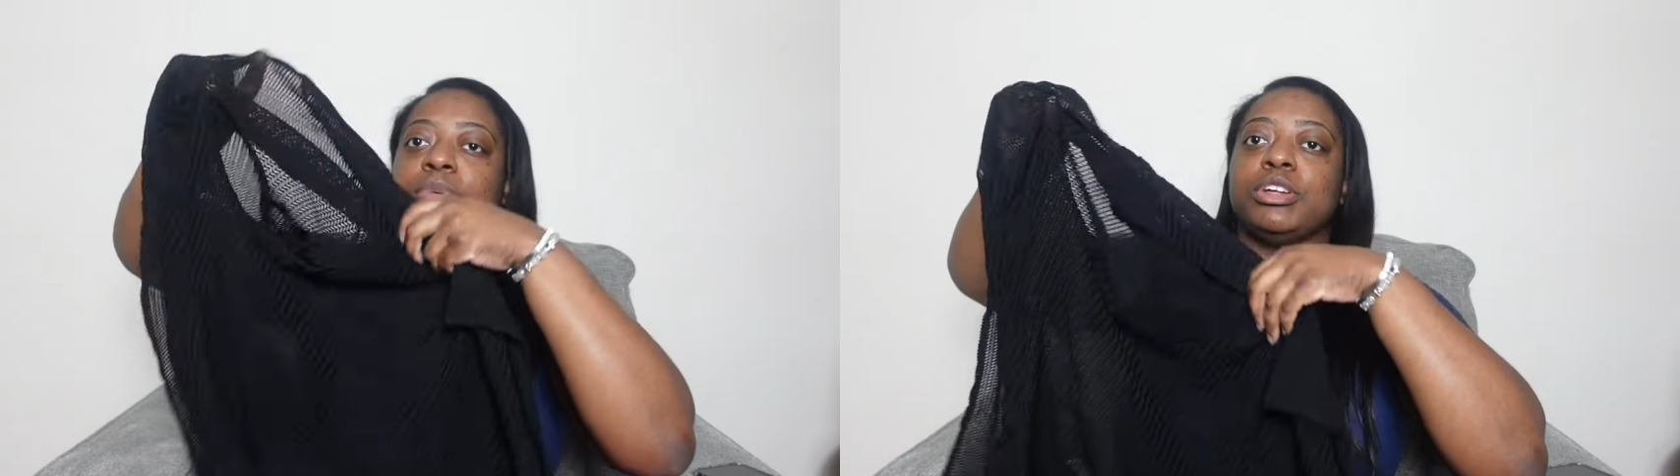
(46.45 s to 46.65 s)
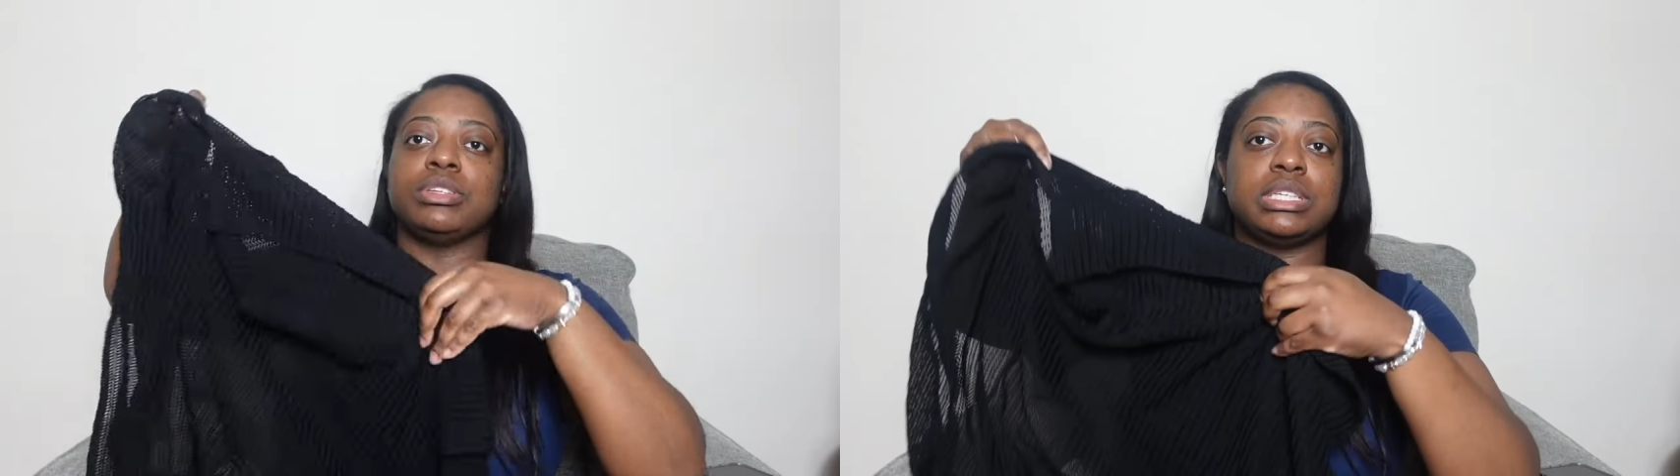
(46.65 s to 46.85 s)

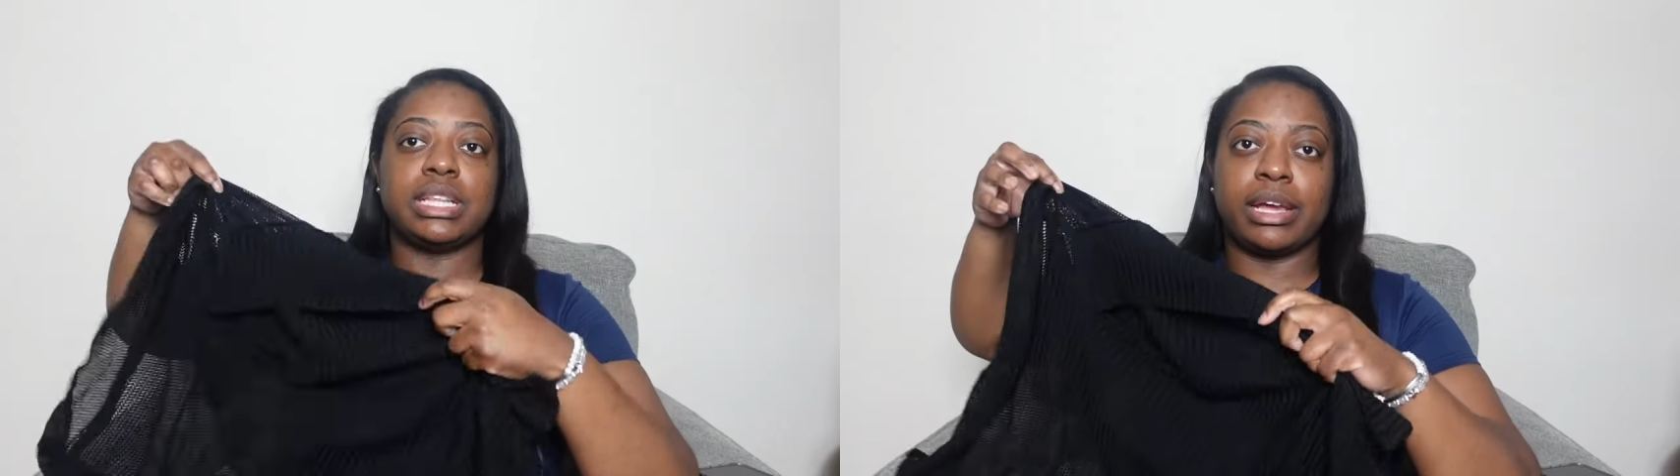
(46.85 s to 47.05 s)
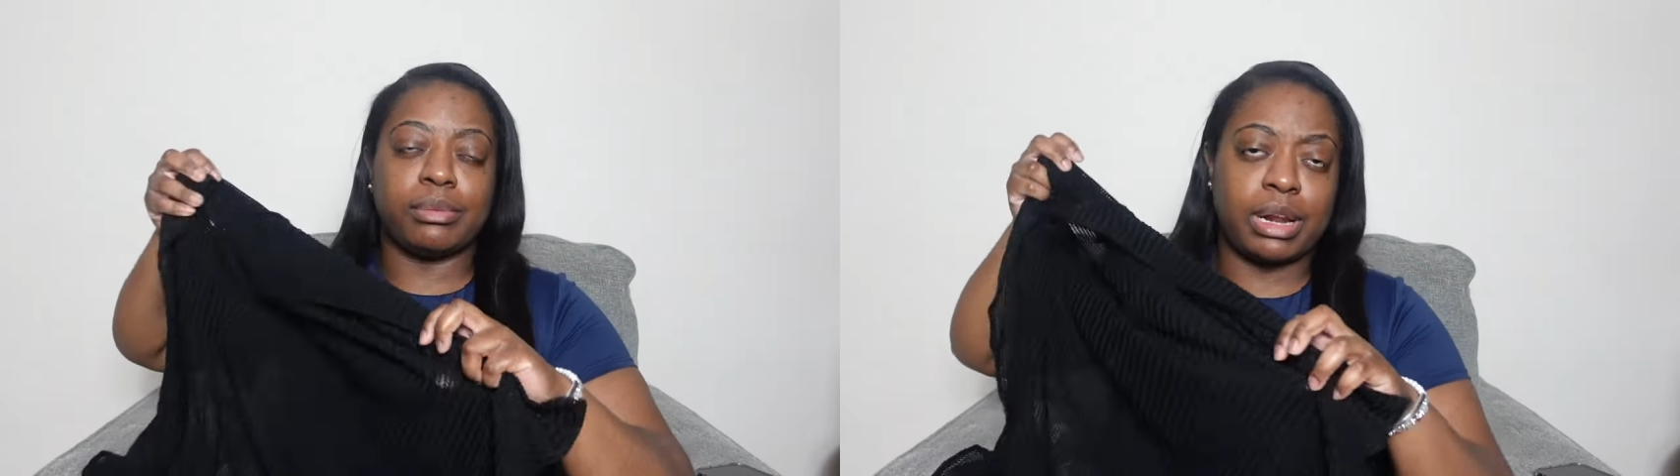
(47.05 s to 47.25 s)
but you'll see
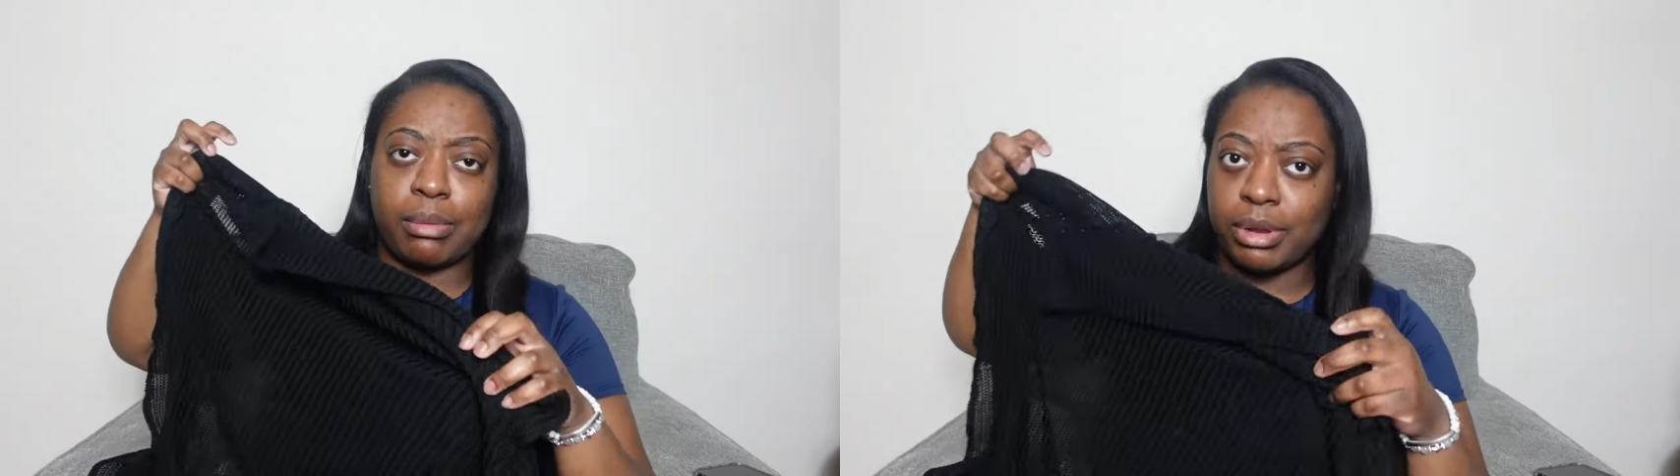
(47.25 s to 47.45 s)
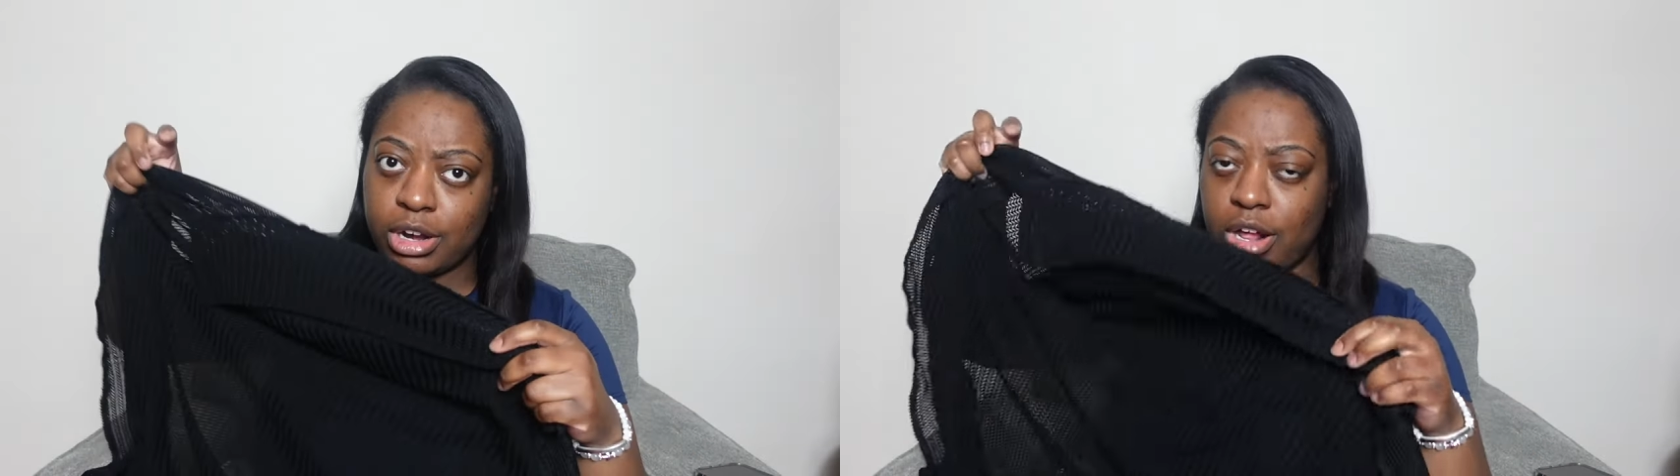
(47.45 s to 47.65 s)
like when I
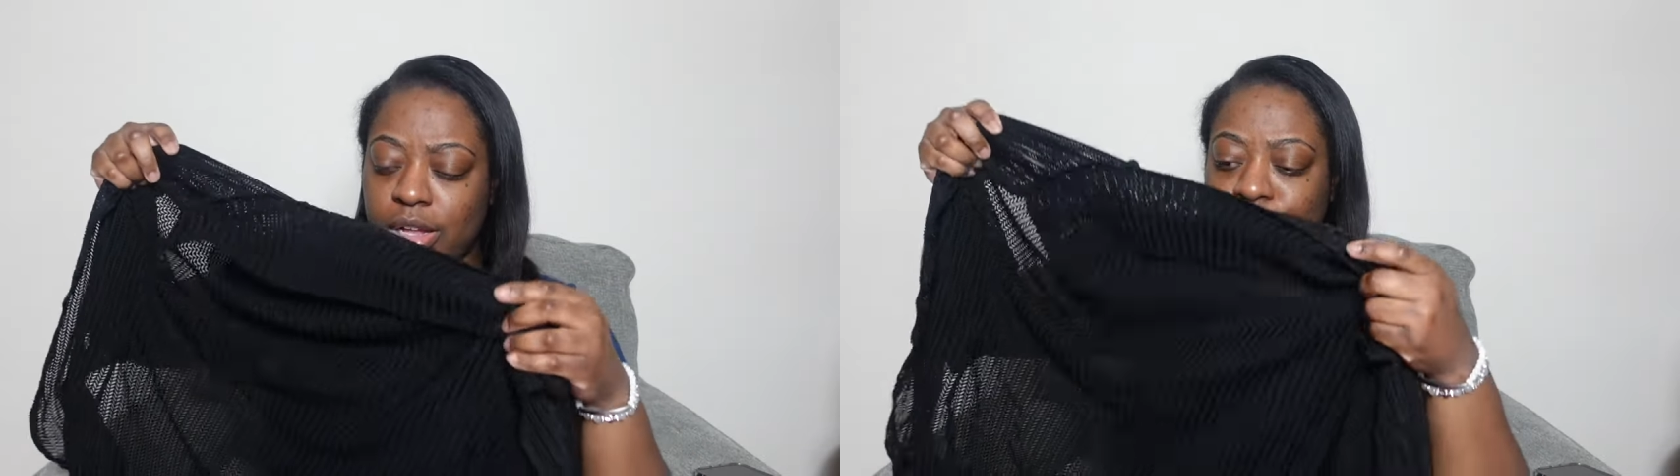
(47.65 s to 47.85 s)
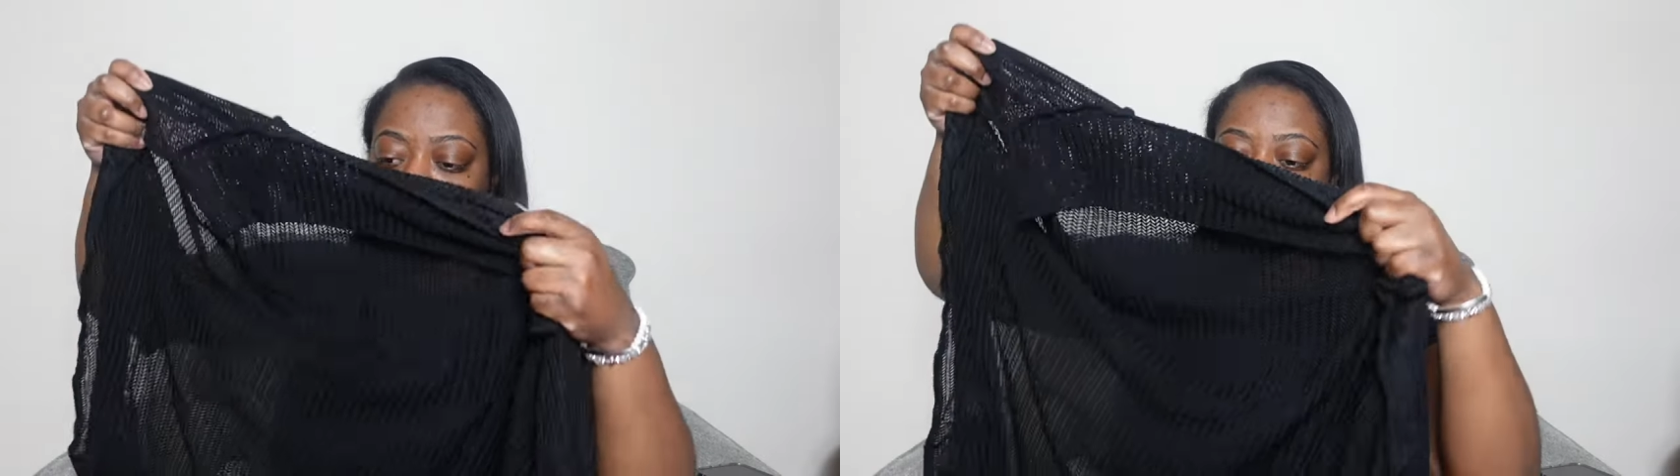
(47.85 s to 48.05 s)
put it on.